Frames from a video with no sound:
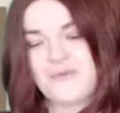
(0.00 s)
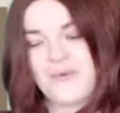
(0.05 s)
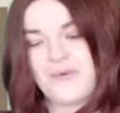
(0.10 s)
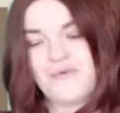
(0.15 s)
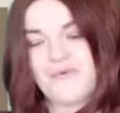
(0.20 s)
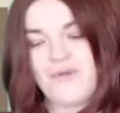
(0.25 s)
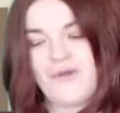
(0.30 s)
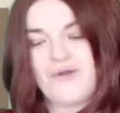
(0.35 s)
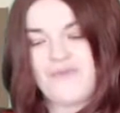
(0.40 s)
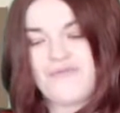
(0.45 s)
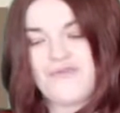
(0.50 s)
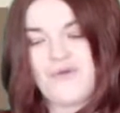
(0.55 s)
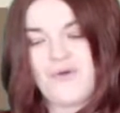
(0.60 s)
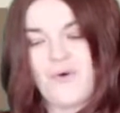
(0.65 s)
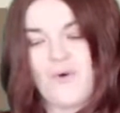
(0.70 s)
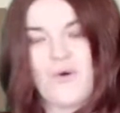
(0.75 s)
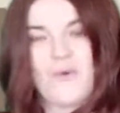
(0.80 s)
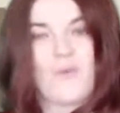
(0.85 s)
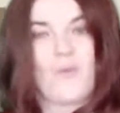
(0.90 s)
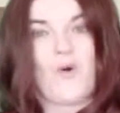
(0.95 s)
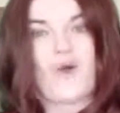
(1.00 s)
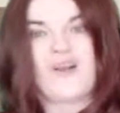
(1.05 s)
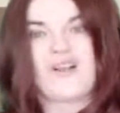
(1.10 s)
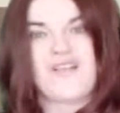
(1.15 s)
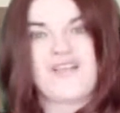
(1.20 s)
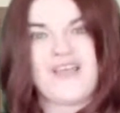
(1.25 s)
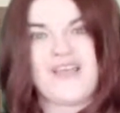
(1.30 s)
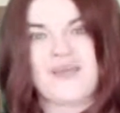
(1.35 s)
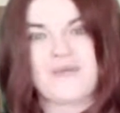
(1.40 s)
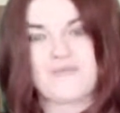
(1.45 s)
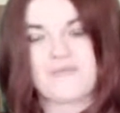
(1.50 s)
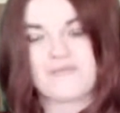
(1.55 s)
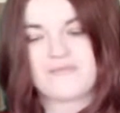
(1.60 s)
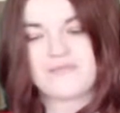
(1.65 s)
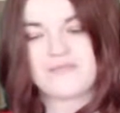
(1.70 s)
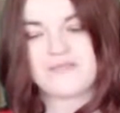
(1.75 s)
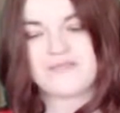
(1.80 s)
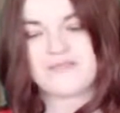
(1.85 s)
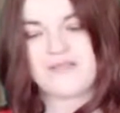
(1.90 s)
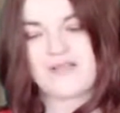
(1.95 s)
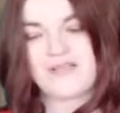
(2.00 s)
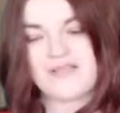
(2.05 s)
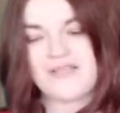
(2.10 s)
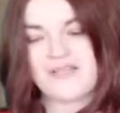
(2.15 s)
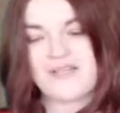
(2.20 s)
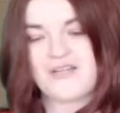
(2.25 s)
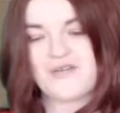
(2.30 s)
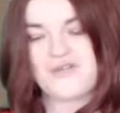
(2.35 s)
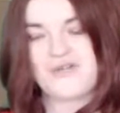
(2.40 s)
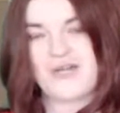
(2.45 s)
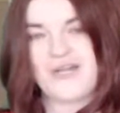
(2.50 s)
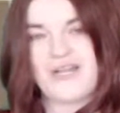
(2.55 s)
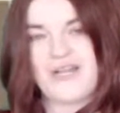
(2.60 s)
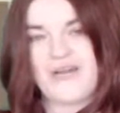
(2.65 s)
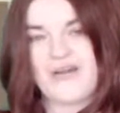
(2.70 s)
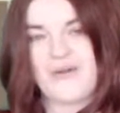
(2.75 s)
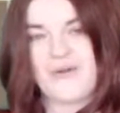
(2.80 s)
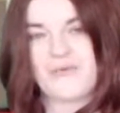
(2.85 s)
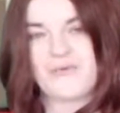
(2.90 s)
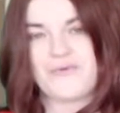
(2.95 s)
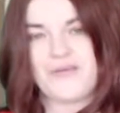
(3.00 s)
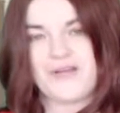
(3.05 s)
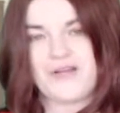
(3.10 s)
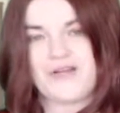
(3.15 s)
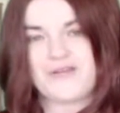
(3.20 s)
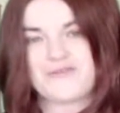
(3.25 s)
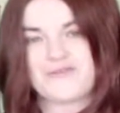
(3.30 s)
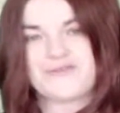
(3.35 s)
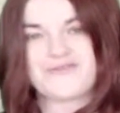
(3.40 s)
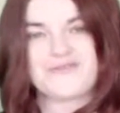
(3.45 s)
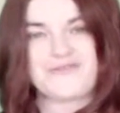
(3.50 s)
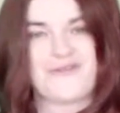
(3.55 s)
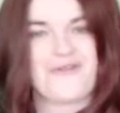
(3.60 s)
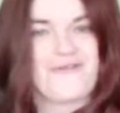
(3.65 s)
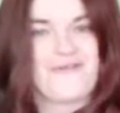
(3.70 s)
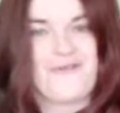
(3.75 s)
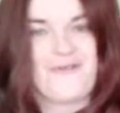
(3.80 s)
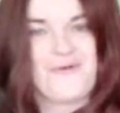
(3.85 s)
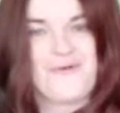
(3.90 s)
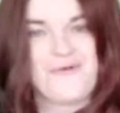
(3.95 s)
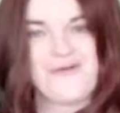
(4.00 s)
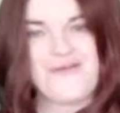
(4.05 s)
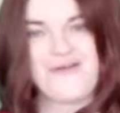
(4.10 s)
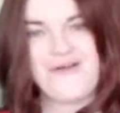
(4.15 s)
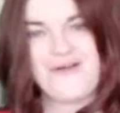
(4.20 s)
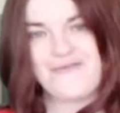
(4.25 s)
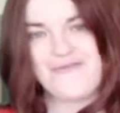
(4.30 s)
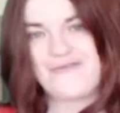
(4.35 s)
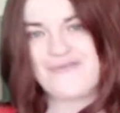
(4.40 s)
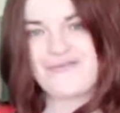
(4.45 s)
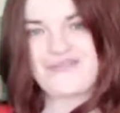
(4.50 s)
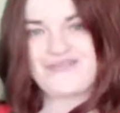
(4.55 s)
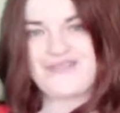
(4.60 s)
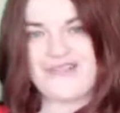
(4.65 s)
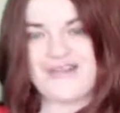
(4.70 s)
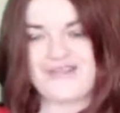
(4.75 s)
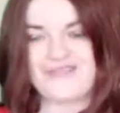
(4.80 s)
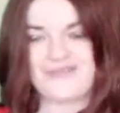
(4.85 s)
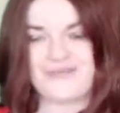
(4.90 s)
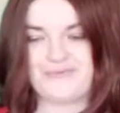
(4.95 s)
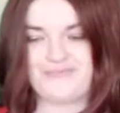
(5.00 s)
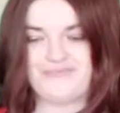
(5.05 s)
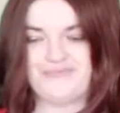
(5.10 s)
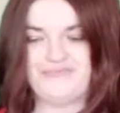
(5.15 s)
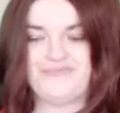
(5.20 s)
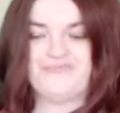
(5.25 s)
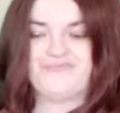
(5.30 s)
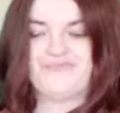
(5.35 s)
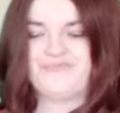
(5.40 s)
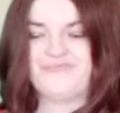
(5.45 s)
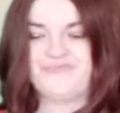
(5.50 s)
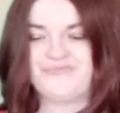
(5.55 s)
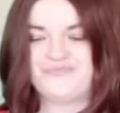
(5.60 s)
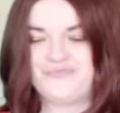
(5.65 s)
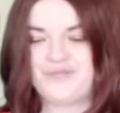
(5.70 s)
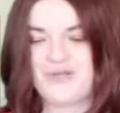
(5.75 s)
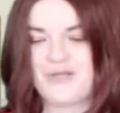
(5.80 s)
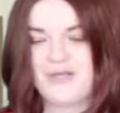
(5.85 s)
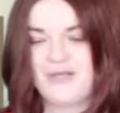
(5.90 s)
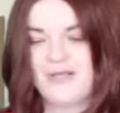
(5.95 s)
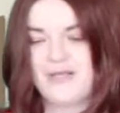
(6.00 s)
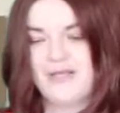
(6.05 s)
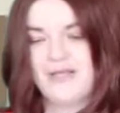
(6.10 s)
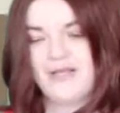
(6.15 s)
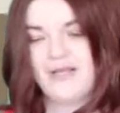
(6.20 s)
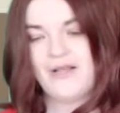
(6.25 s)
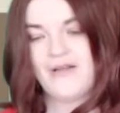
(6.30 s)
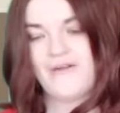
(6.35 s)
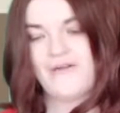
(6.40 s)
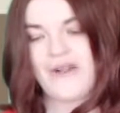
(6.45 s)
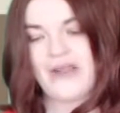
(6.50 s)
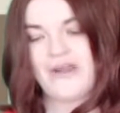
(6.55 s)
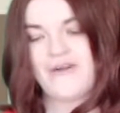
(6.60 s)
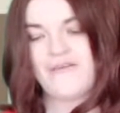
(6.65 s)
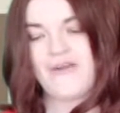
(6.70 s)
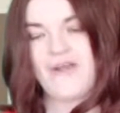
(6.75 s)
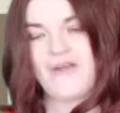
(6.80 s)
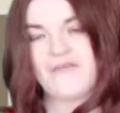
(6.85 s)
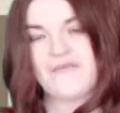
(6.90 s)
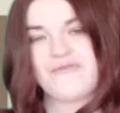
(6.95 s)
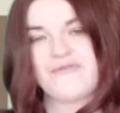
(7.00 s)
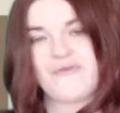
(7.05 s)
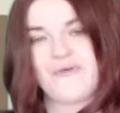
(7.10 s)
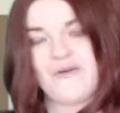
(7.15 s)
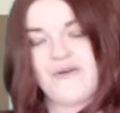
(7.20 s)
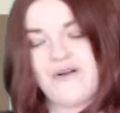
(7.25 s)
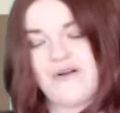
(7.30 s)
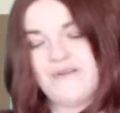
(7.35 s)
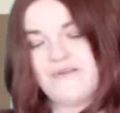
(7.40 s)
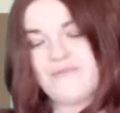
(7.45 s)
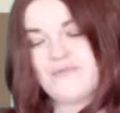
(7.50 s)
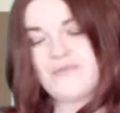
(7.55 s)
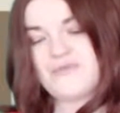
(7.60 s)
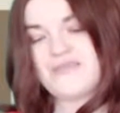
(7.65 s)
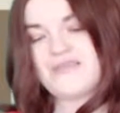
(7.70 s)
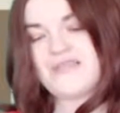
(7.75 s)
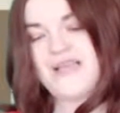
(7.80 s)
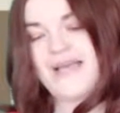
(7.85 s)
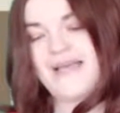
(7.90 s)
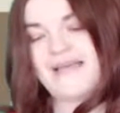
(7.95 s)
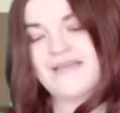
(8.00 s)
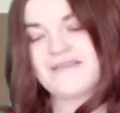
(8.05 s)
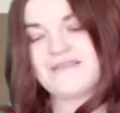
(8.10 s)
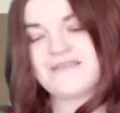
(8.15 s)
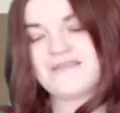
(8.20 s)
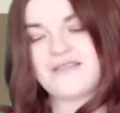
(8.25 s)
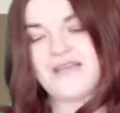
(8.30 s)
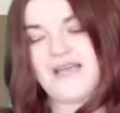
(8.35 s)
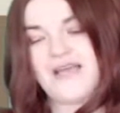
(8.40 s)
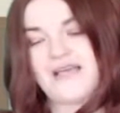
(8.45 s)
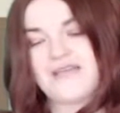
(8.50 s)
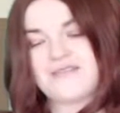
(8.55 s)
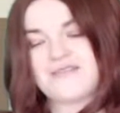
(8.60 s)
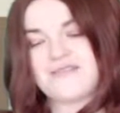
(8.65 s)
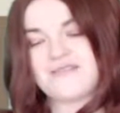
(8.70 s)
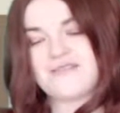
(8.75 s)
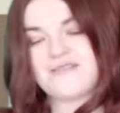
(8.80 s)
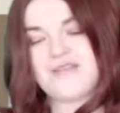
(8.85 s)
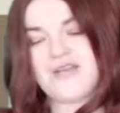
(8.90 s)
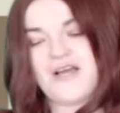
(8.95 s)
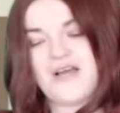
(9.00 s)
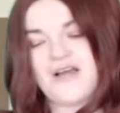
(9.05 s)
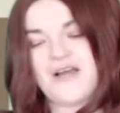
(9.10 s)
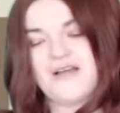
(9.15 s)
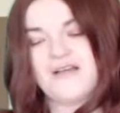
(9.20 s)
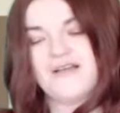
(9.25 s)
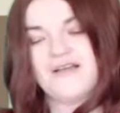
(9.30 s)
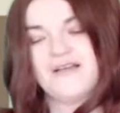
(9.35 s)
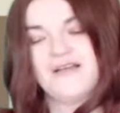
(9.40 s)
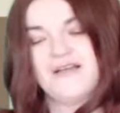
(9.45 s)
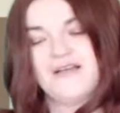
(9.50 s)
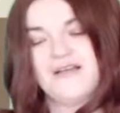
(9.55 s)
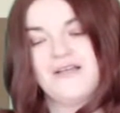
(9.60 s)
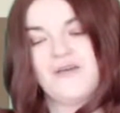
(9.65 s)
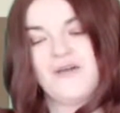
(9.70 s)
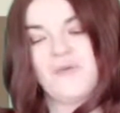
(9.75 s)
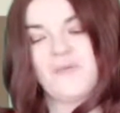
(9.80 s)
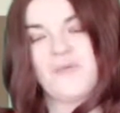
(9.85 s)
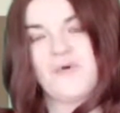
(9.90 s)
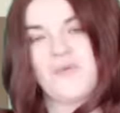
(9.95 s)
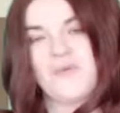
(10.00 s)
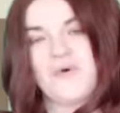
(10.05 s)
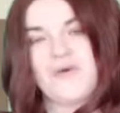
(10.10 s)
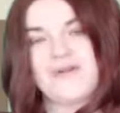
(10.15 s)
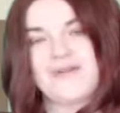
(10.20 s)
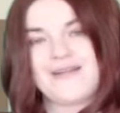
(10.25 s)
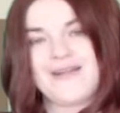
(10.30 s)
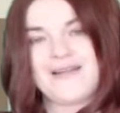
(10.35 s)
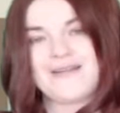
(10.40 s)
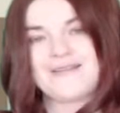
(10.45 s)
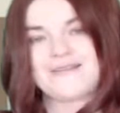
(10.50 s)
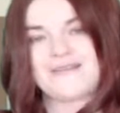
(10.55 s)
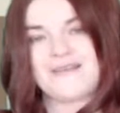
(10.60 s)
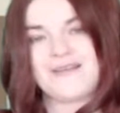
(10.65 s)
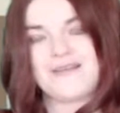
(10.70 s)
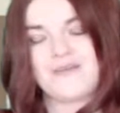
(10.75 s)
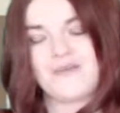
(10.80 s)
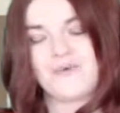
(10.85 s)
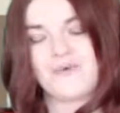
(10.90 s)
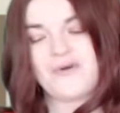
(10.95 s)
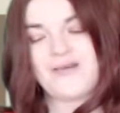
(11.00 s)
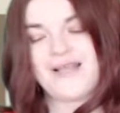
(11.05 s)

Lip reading: well done if you got one of them, because I did a tricky round there just to throw you off the scent. Right, round 4 was science. The answers are number 1, NASA. The